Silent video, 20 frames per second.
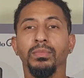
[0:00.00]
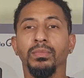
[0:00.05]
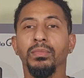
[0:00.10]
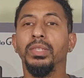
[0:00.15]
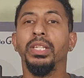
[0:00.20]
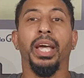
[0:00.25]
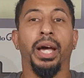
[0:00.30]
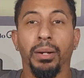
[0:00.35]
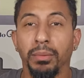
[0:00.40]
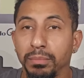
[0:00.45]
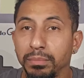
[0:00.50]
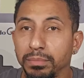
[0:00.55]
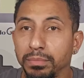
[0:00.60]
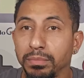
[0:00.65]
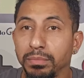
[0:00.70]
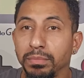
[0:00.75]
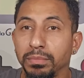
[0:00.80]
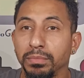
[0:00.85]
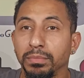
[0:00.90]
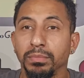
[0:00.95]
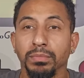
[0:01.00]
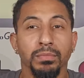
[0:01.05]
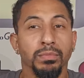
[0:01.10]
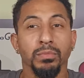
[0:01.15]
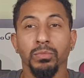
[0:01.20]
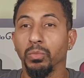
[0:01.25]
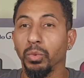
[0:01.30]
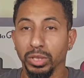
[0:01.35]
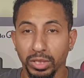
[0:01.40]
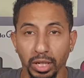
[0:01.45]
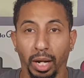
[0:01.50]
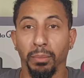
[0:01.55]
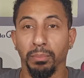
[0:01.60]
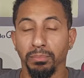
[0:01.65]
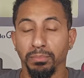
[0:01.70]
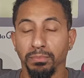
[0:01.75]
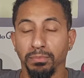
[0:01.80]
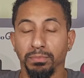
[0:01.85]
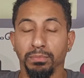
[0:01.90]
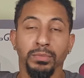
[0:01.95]
yeah. What's up?
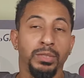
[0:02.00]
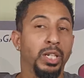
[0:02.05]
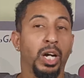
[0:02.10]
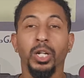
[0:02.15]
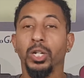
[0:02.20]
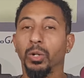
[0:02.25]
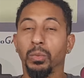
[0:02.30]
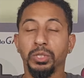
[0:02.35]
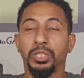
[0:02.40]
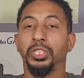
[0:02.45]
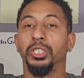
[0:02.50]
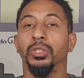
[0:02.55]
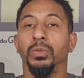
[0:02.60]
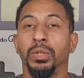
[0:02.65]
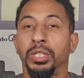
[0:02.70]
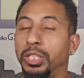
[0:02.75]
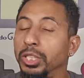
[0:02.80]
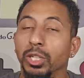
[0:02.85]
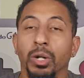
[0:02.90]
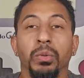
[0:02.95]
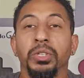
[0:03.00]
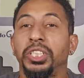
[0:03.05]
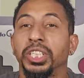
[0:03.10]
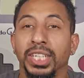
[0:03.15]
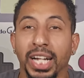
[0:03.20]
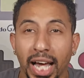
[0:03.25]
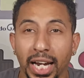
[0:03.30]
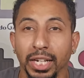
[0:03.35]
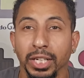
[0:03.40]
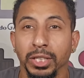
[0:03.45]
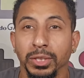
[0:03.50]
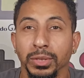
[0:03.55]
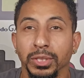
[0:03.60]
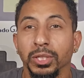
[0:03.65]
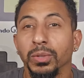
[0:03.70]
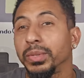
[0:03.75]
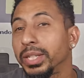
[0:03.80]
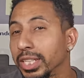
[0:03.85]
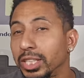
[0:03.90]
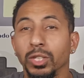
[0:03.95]
Y'all know what you're doing. You know what you gotta do.
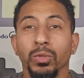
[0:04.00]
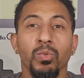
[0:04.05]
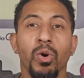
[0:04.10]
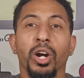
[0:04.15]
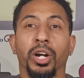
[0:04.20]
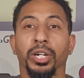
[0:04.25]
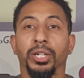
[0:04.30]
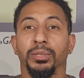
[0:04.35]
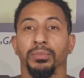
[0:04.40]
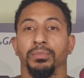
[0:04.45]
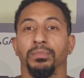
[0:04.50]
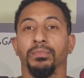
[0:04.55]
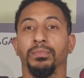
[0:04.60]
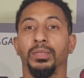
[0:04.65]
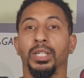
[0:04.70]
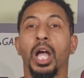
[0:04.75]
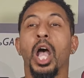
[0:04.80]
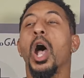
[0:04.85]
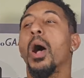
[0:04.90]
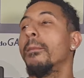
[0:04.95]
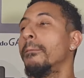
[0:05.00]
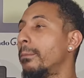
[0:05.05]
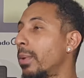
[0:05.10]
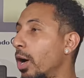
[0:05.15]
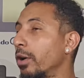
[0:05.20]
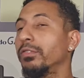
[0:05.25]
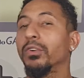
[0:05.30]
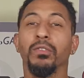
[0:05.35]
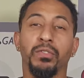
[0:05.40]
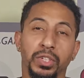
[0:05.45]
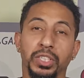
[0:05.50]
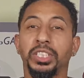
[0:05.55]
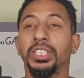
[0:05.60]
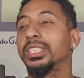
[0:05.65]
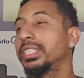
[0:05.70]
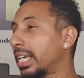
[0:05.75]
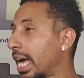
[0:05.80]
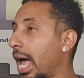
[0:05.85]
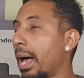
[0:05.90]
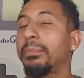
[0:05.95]
So get to work. Marvel versus
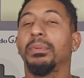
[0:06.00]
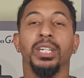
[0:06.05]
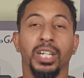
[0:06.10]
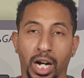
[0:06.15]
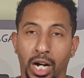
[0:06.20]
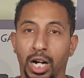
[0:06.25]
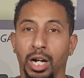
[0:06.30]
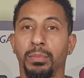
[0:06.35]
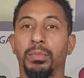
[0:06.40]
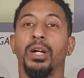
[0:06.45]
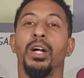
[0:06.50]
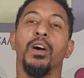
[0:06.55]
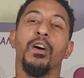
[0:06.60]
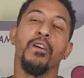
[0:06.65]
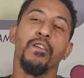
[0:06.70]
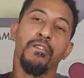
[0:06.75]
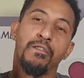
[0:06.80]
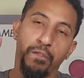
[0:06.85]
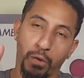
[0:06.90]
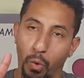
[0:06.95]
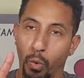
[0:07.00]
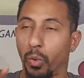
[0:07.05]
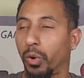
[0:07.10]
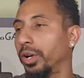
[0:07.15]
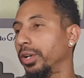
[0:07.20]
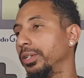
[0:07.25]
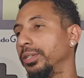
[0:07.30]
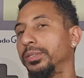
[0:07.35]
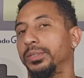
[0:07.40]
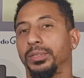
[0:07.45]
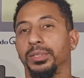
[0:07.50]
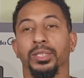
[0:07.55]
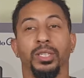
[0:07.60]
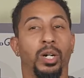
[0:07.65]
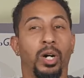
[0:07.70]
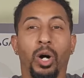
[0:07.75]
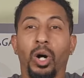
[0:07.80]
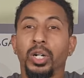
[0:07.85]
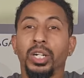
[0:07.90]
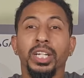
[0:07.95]
Capcom 4
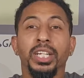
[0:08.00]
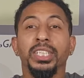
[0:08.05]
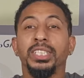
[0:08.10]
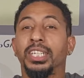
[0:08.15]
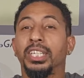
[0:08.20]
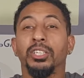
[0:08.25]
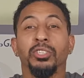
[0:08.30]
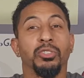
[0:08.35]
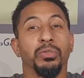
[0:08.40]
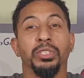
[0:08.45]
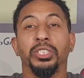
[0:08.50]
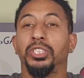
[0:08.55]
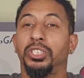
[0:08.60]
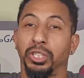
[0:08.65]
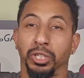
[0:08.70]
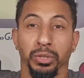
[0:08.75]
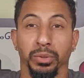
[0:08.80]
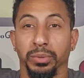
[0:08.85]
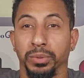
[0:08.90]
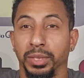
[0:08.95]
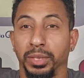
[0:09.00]
on a Nintendo Switch 2.